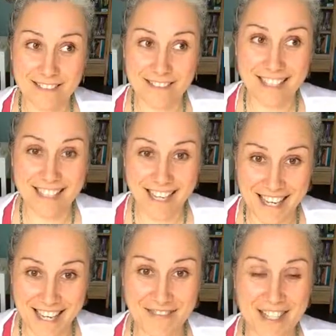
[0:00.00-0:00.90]
It
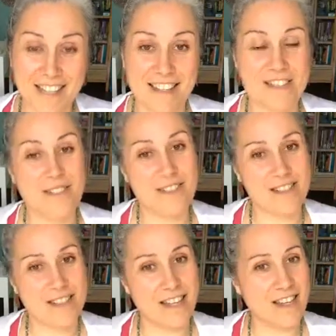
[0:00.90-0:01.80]
can be done. That's what they're
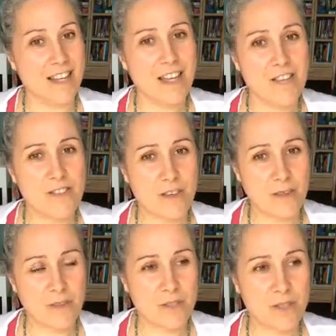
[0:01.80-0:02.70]
saying.
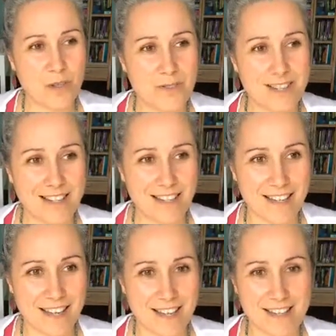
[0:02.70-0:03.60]
So don't second
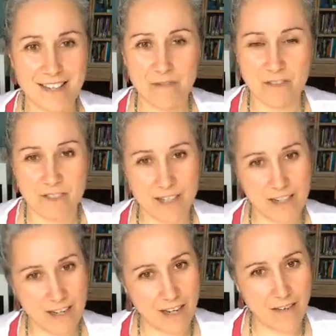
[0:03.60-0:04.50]
guess if you've done
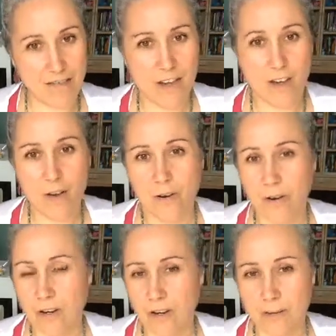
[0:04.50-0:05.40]
enough,
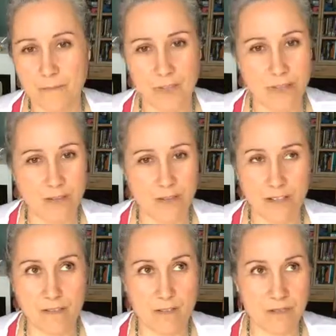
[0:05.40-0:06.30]
or
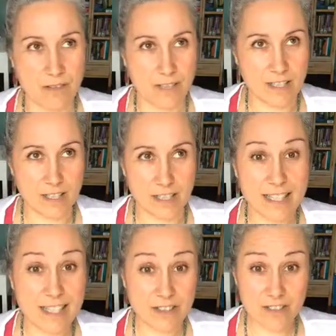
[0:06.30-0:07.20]
if you've really
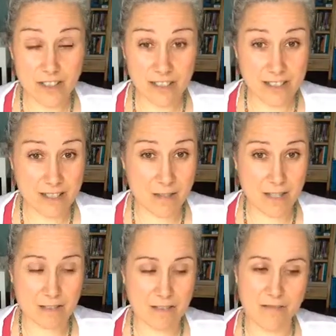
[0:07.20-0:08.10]
healed all that needs to be
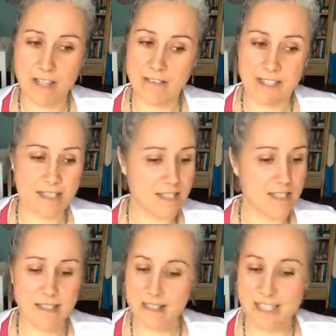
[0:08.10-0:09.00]
healed around this.
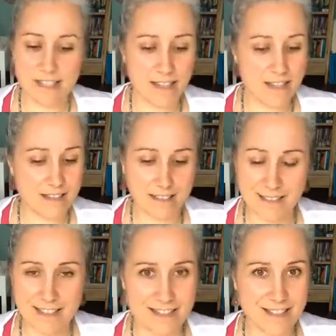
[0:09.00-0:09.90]
It's done.
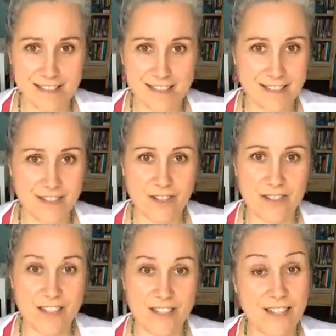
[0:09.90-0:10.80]
It's all
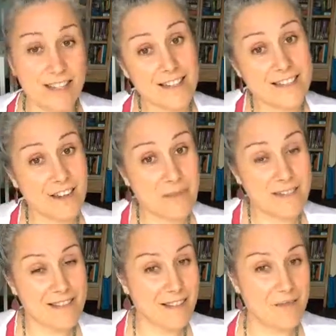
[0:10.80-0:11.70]
done, and it's time to
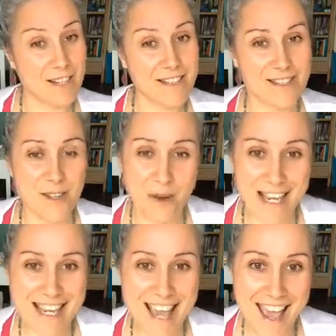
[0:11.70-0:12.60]
celebrate. So
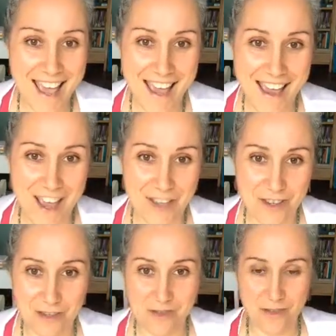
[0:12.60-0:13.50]
yay,
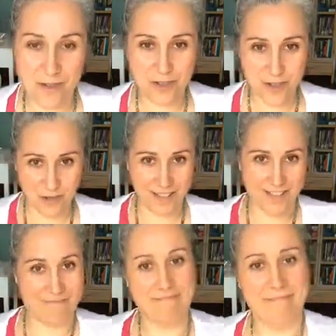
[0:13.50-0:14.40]
you, Julie.